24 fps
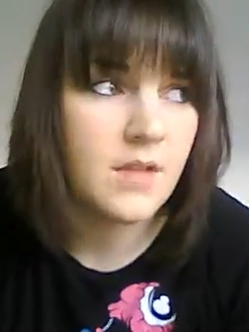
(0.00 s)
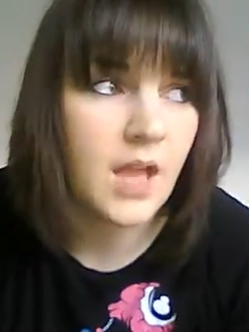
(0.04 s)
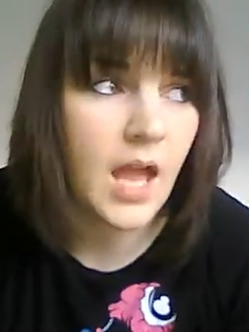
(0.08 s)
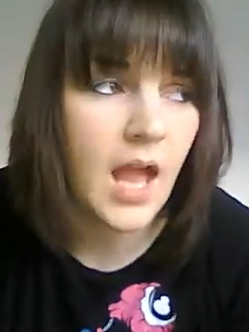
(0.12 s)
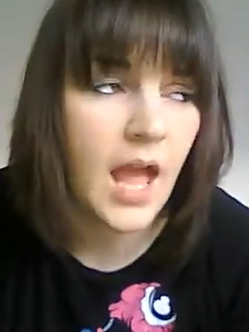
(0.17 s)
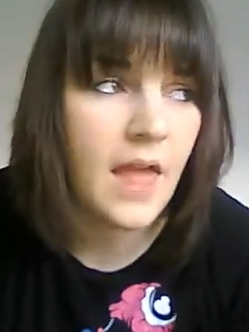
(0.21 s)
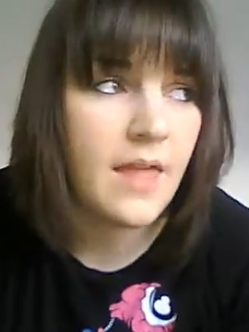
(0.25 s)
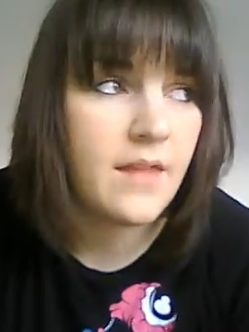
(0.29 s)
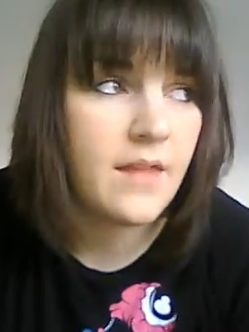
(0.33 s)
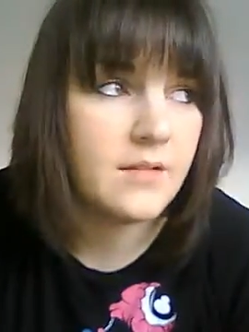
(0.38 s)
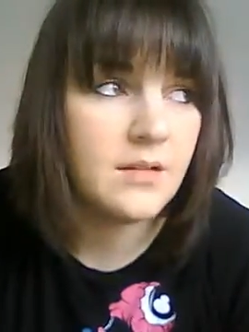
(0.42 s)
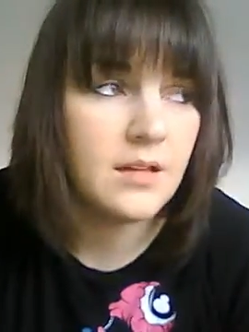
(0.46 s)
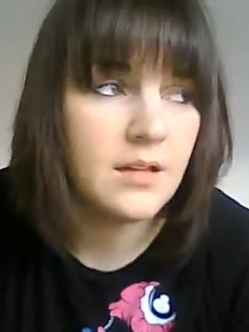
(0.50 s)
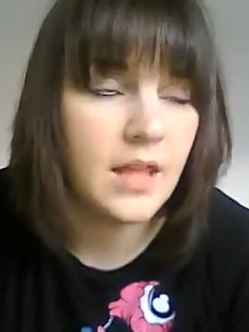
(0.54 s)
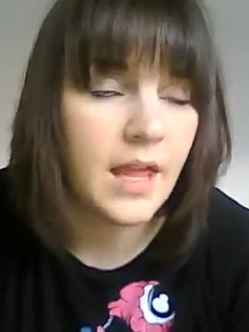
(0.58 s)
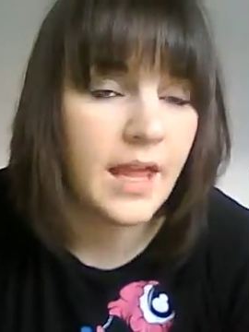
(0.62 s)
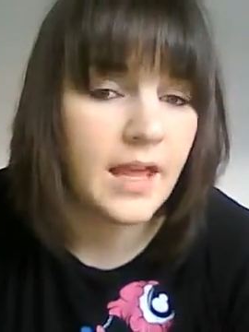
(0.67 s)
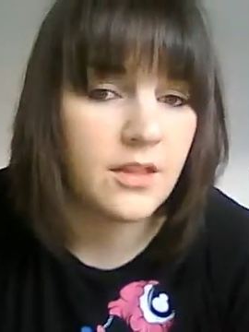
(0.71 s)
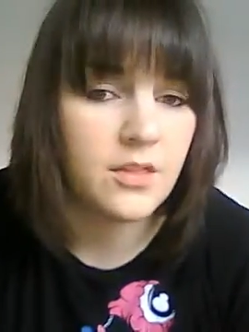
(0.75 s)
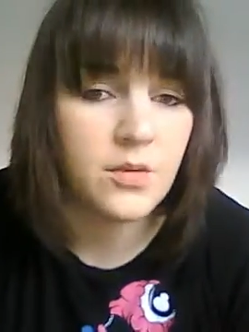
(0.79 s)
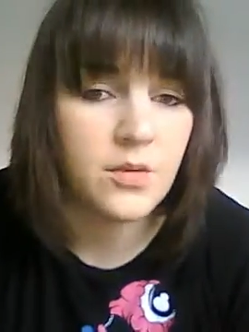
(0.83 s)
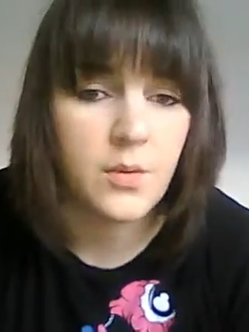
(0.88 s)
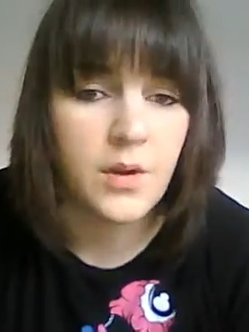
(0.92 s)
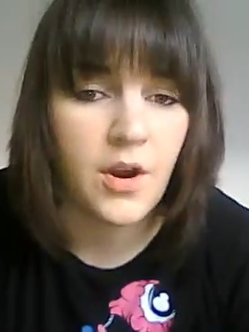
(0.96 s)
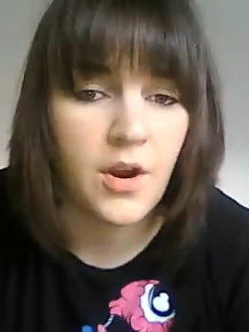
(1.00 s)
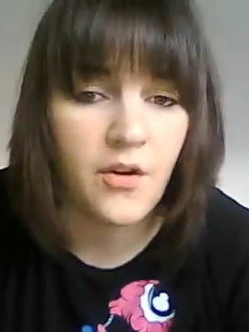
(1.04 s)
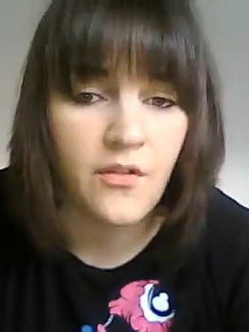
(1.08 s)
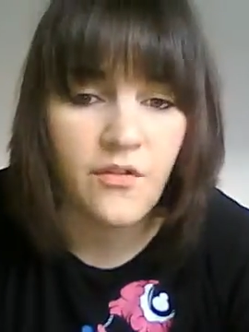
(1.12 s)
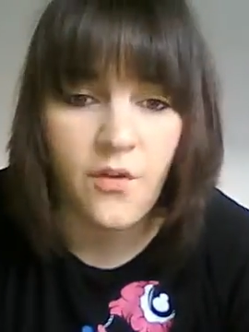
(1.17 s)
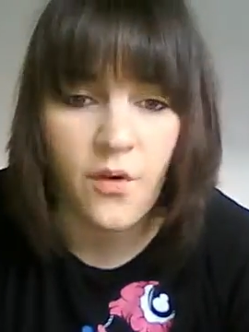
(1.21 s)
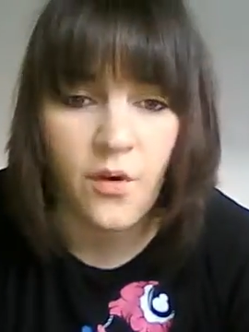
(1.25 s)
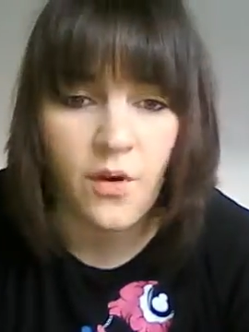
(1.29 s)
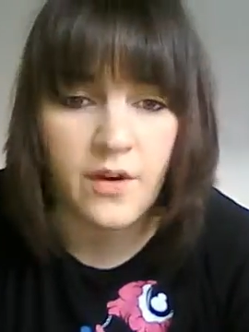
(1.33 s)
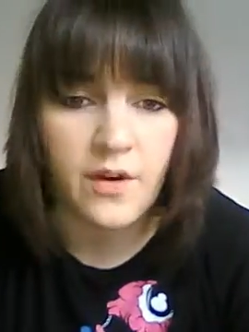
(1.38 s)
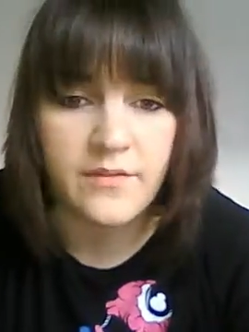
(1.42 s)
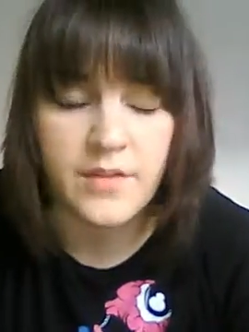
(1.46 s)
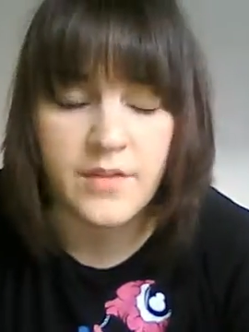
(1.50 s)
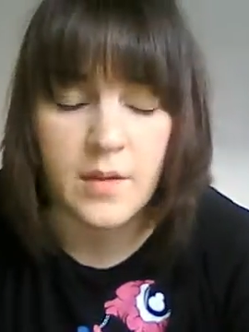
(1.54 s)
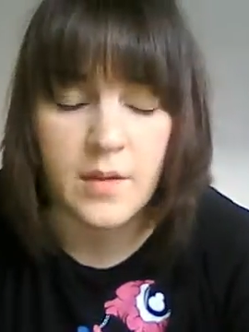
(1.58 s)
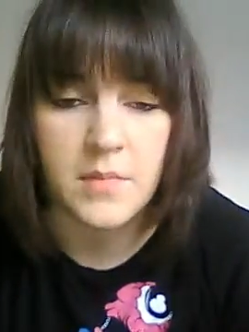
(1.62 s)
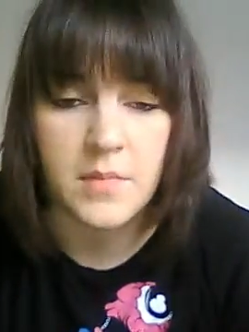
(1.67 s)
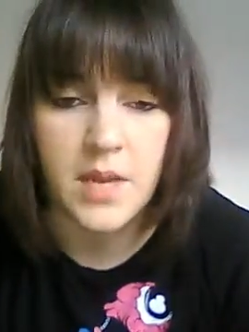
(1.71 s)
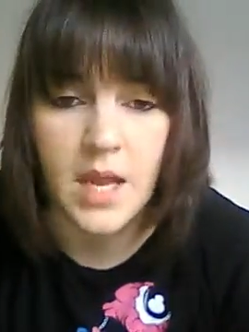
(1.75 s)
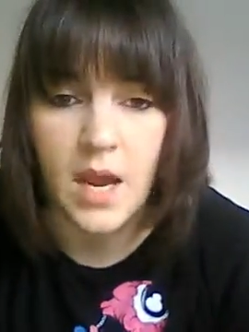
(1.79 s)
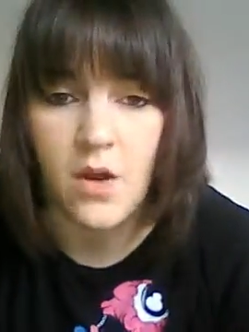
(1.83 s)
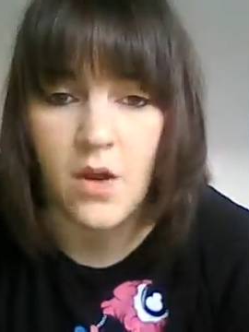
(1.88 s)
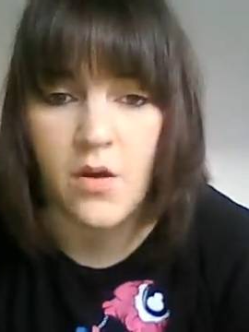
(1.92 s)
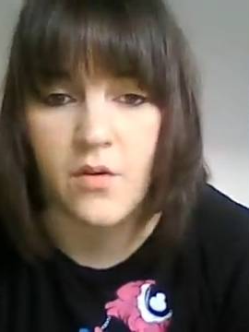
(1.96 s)
had like 3 or 4 of
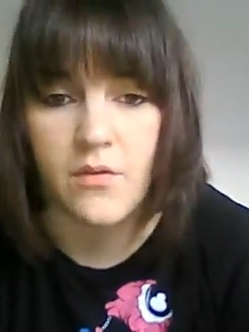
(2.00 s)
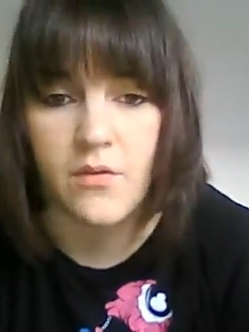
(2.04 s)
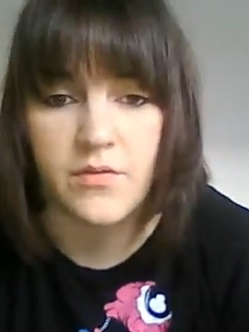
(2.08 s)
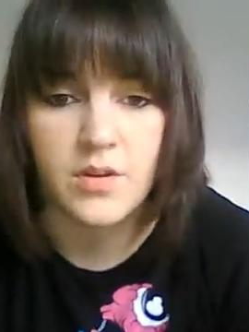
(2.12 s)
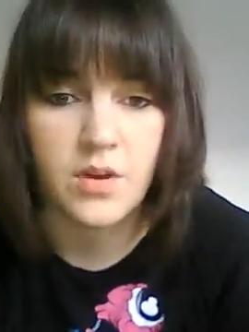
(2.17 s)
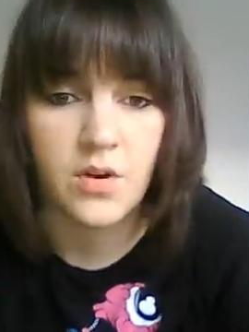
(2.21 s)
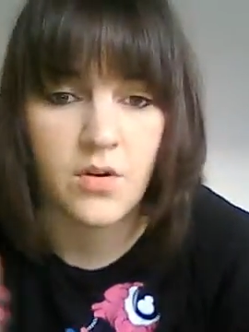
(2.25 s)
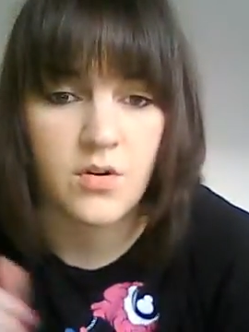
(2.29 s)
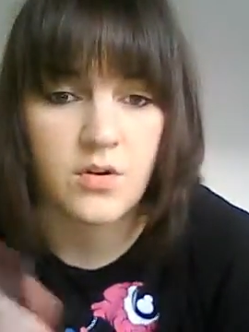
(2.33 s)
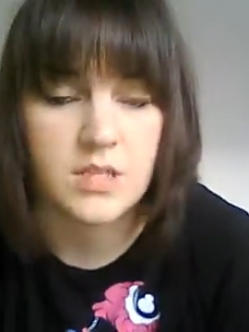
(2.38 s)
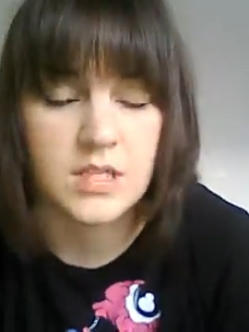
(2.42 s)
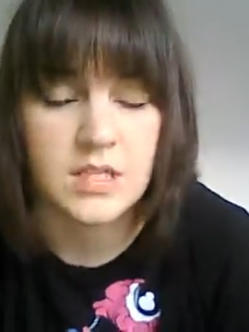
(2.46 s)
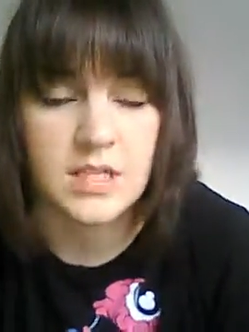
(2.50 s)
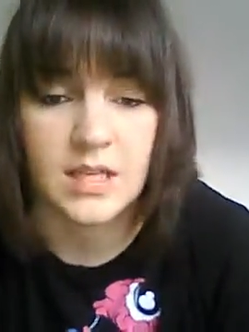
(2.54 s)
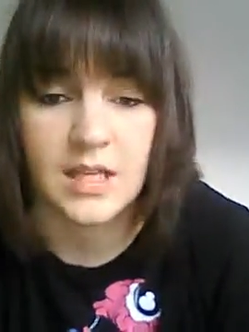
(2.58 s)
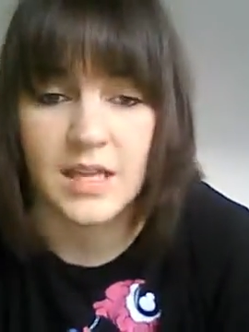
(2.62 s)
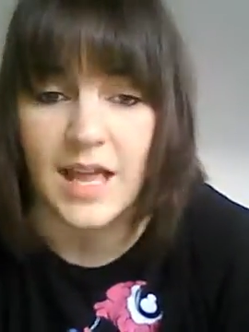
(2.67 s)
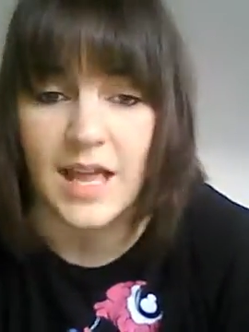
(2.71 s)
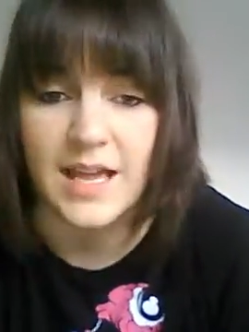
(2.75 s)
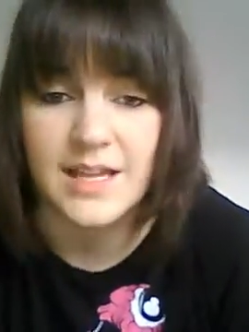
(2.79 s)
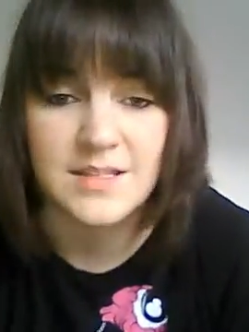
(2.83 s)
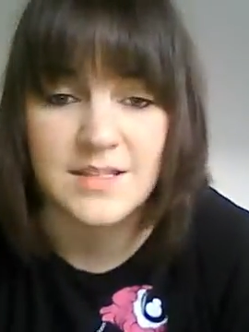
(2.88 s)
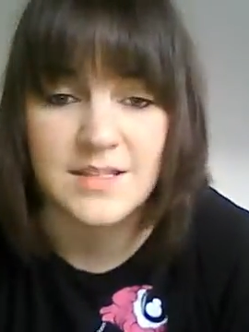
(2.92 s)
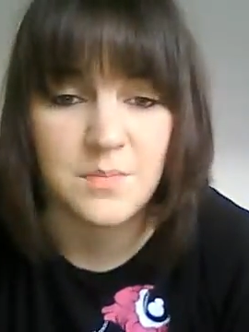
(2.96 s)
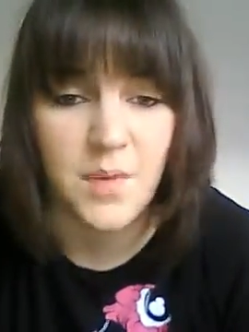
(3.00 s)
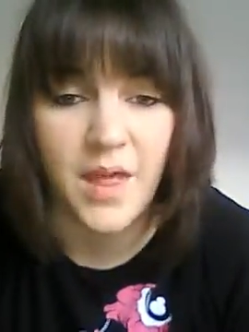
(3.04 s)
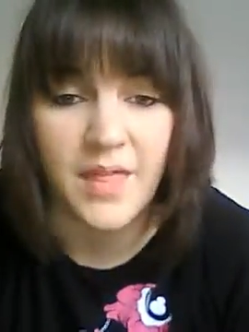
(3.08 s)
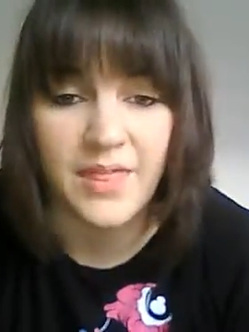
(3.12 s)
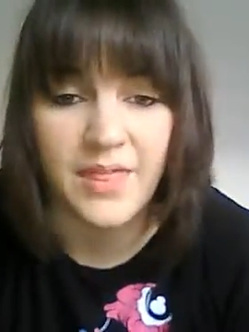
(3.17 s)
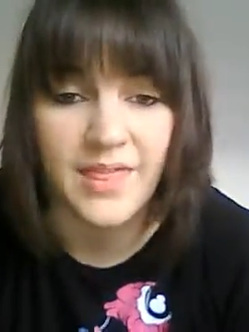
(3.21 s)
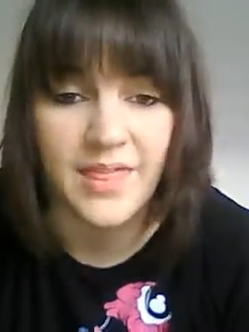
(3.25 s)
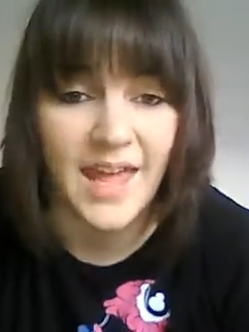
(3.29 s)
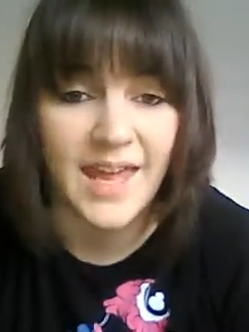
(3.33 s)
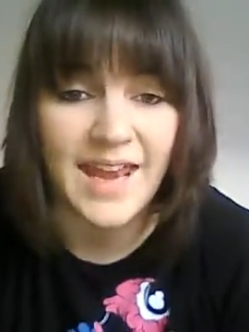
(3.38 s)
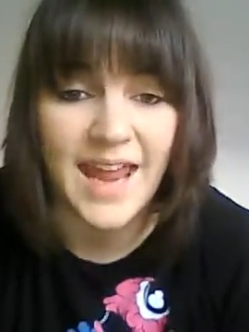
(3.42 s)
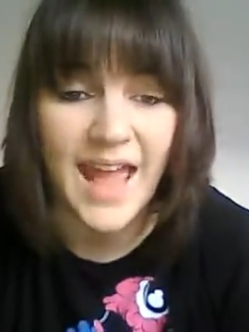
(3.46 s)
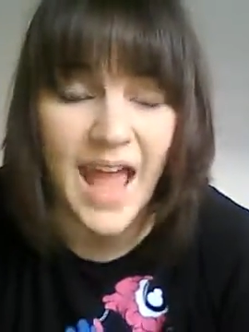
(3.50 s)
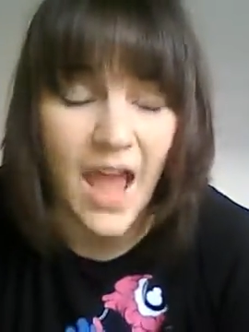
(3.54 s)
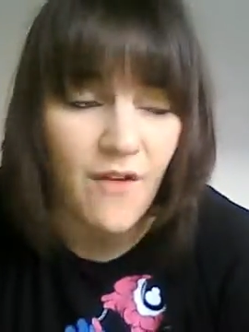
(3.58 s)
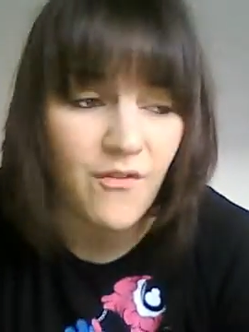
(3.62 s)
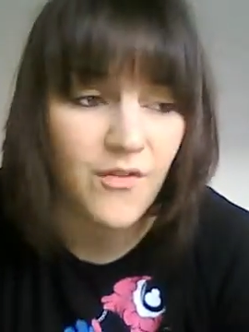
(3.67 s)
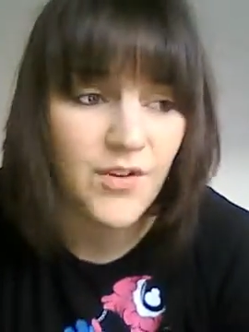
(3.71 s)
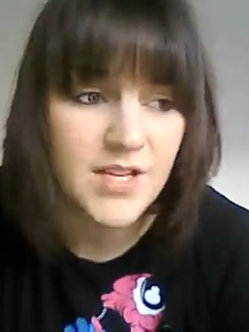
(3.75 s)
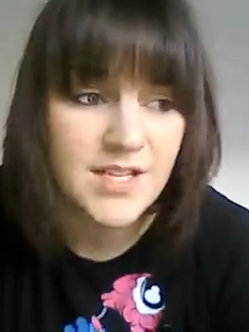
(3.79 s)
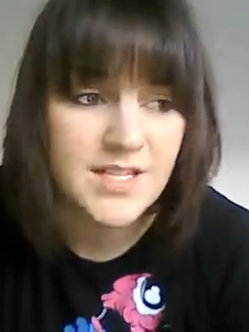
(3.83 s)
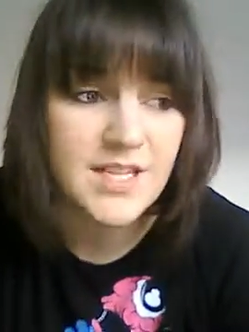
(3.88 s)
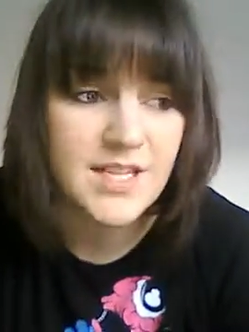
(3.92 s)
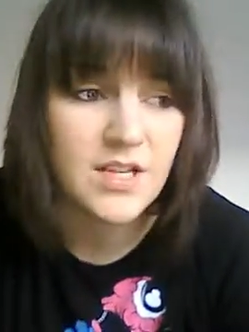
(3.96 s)
them now over the course of the last month and
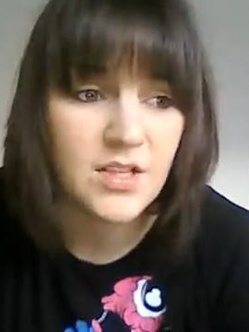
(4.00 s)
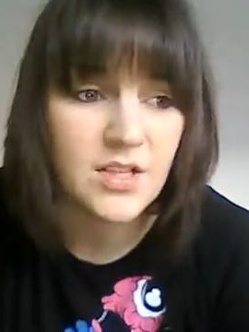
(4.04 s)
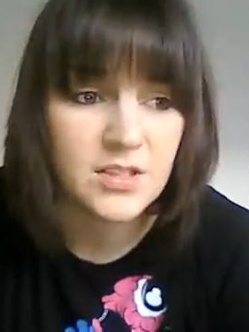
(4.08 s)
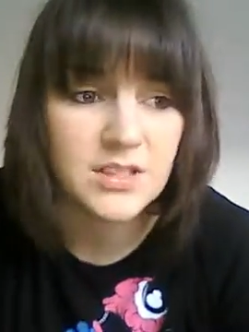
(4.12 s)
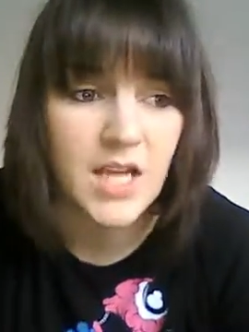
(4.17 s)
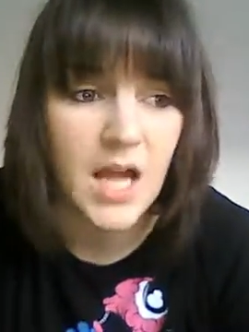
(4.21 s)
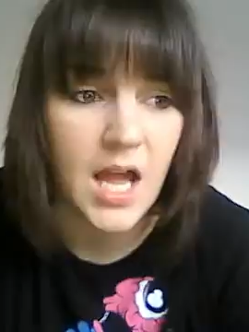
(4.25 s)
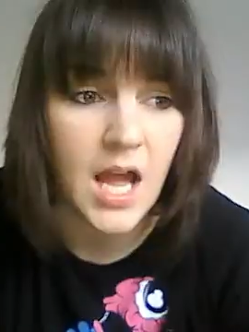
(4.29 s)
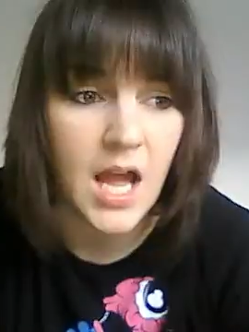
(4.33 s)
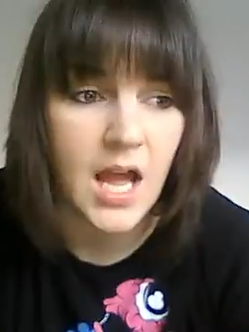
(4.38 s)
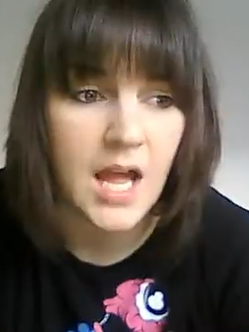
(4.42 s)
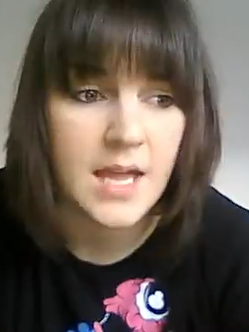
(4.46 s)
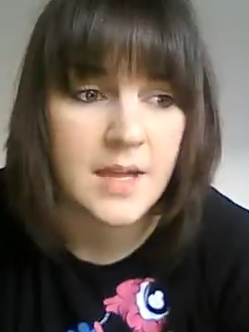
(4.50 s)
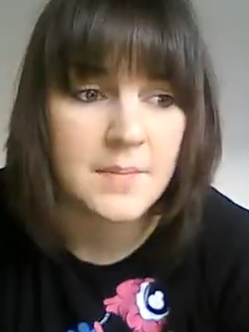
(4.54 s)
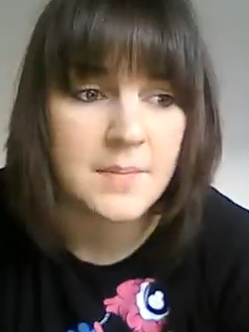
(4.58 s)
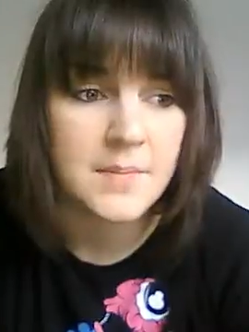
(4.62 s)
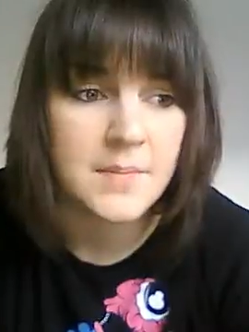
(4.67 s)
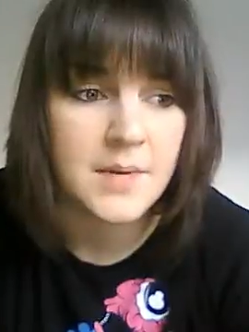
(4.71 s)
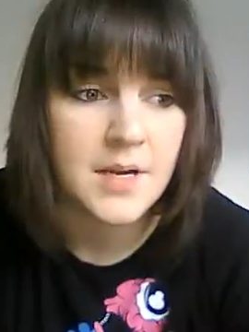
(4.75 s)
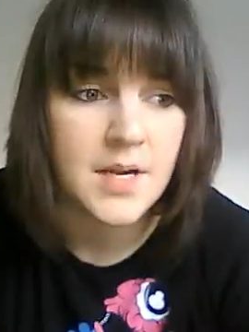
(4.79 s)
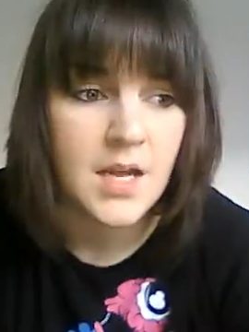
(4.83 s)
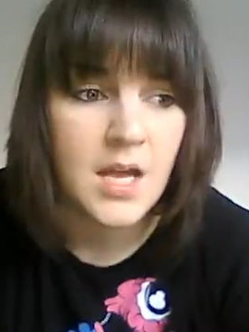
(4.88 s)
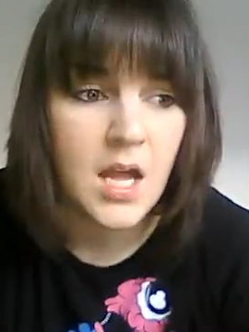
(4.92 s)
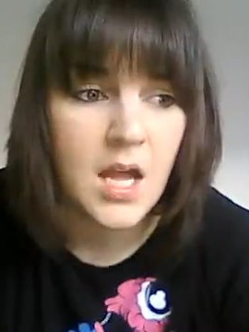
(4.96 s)
every single time